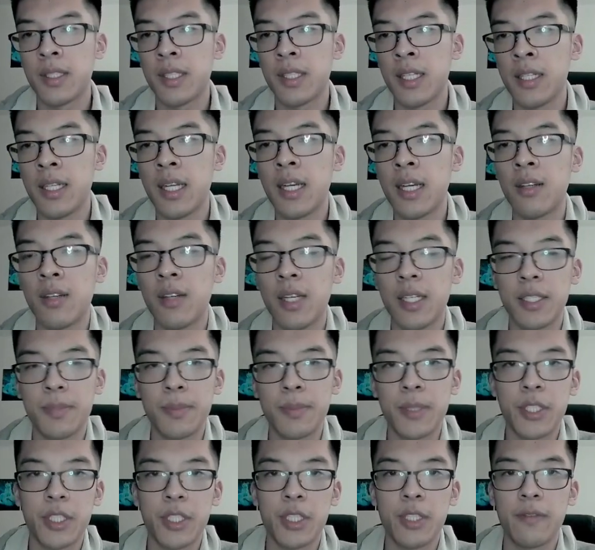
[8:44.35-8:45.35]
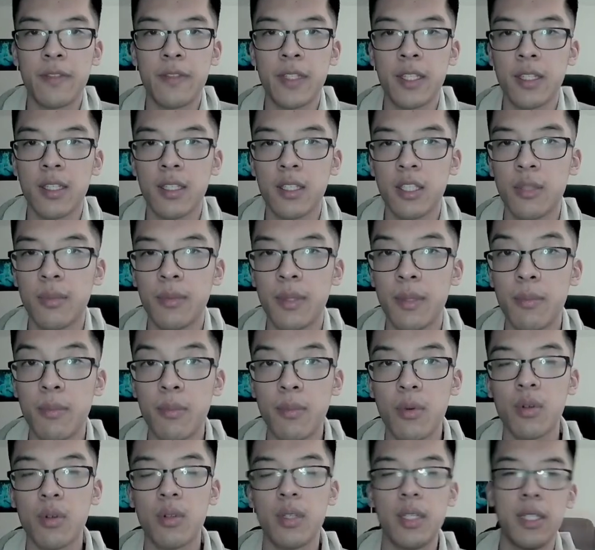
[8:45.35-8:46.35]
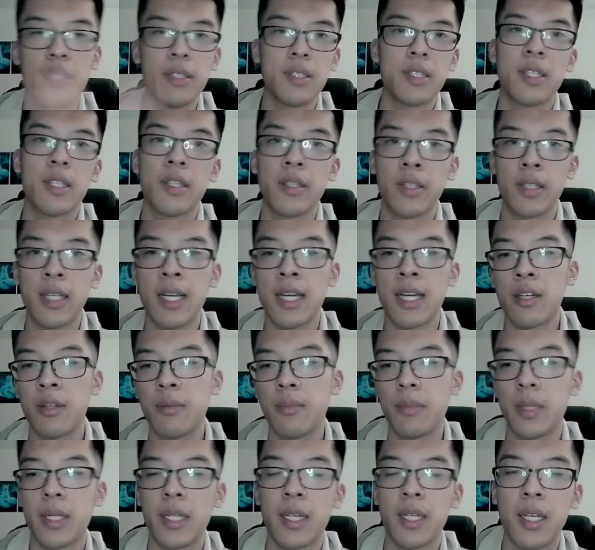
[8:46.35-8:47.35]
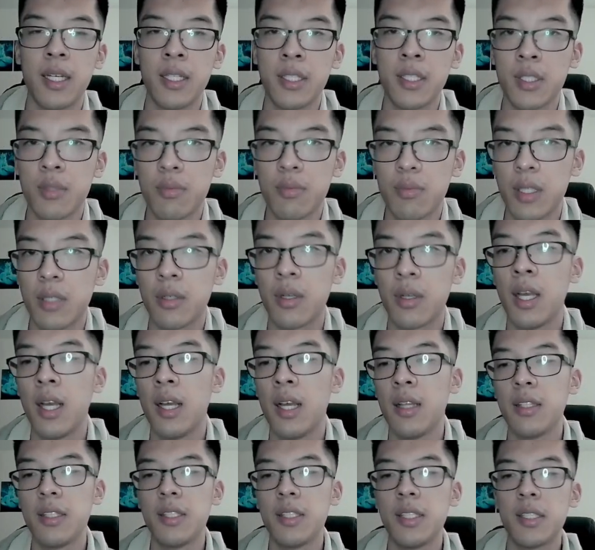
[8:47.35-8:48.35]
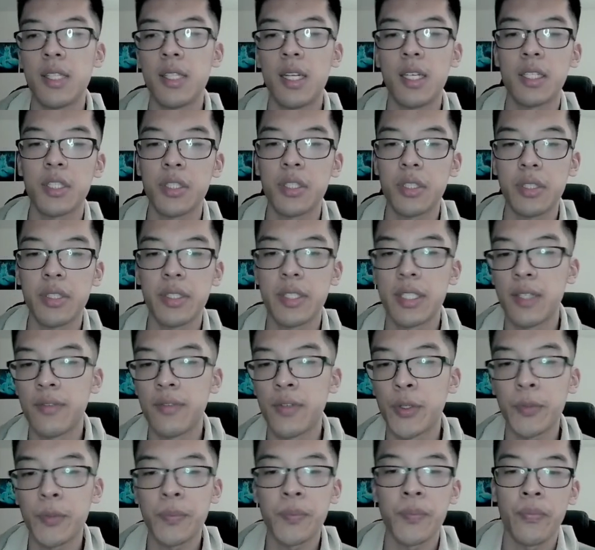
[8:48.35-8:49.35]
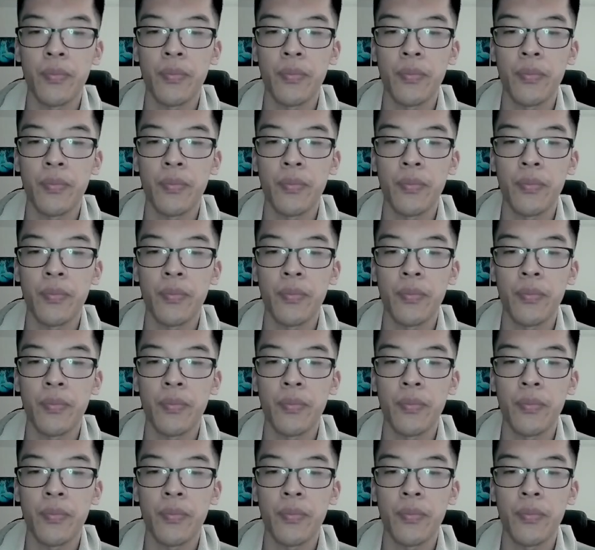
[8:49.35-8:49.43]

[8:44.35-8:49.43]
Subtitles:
and now has been shifting a little bit more into the ladder meta as well. This is Akshan Sivir.